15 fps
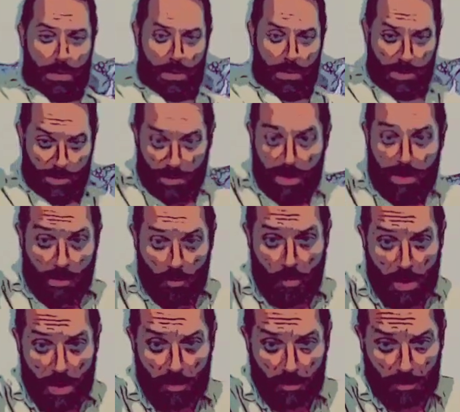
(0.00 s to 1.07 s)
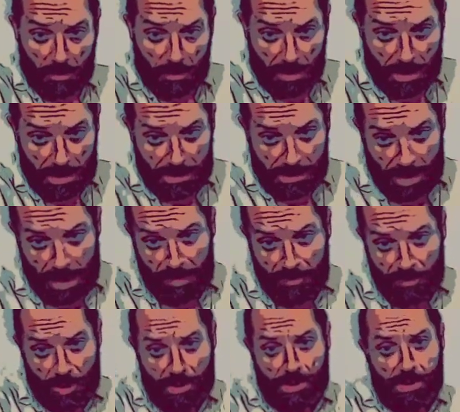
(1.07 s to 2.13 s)
Speaking well is not
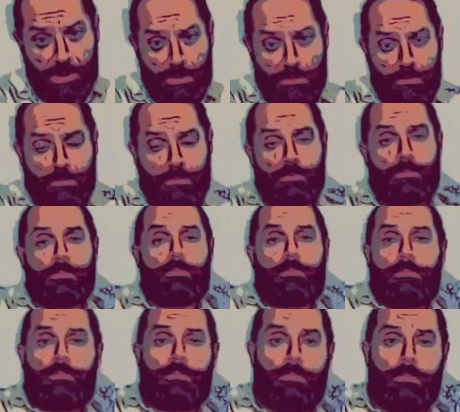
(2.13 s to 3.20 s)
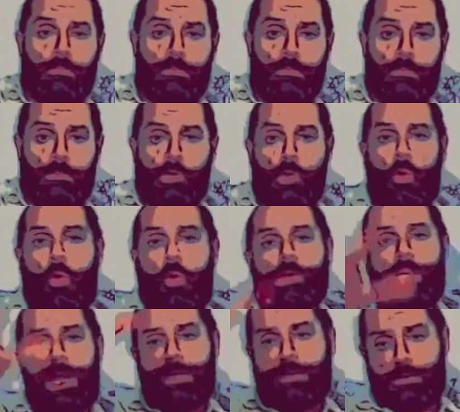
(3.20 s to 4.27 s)
just to
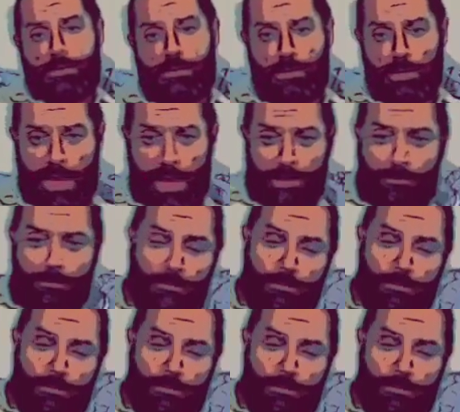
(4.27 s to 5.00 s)
ornate life.